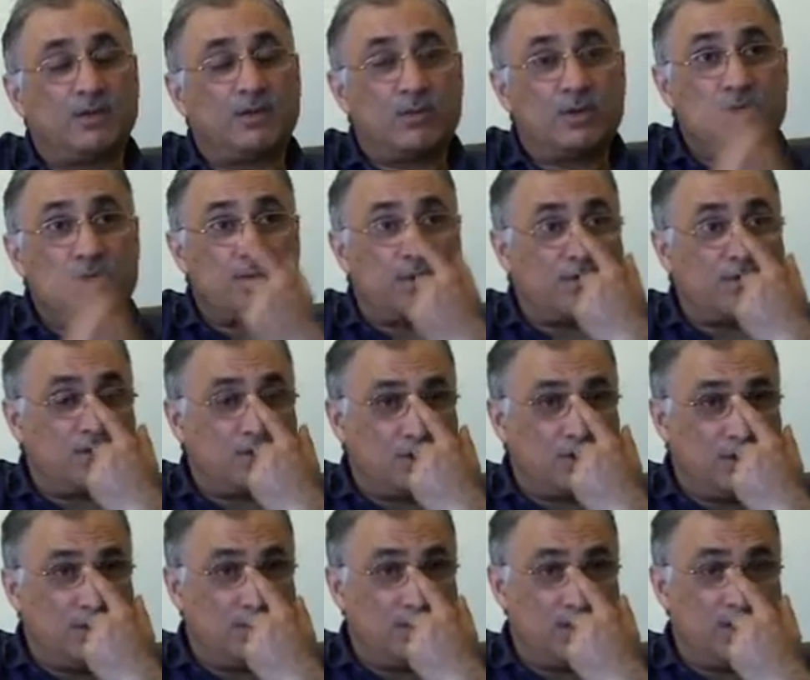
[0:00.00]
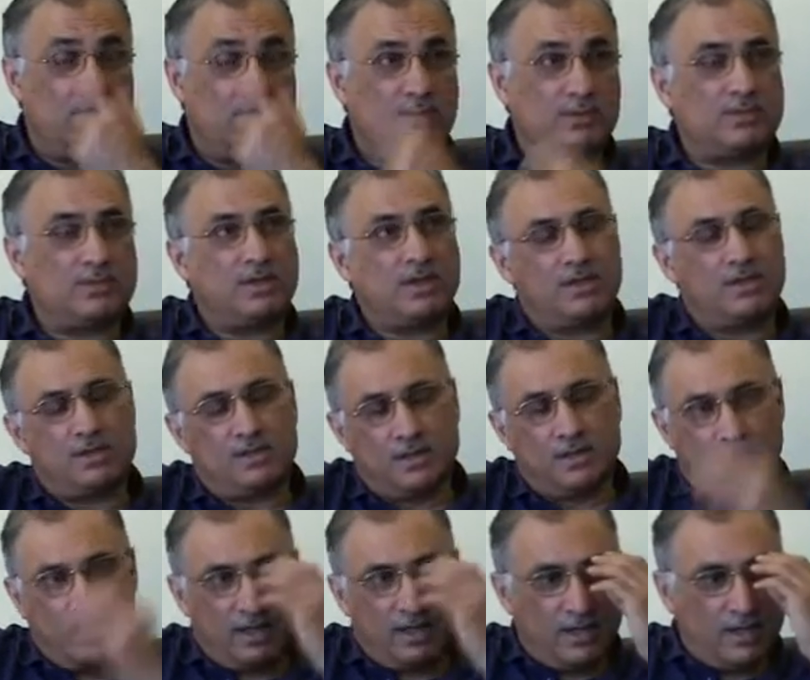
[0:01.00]
We used to have streams in those days,
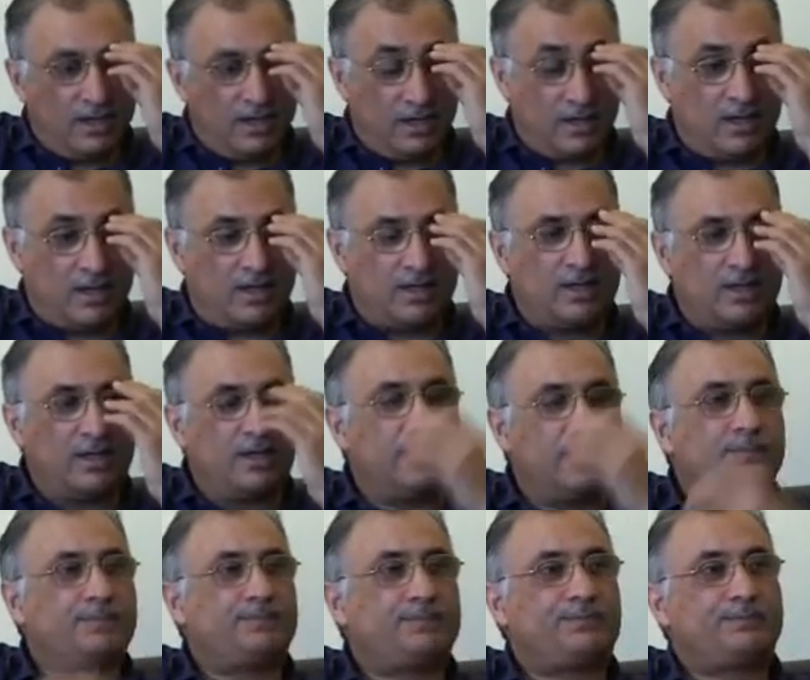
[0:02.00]
and I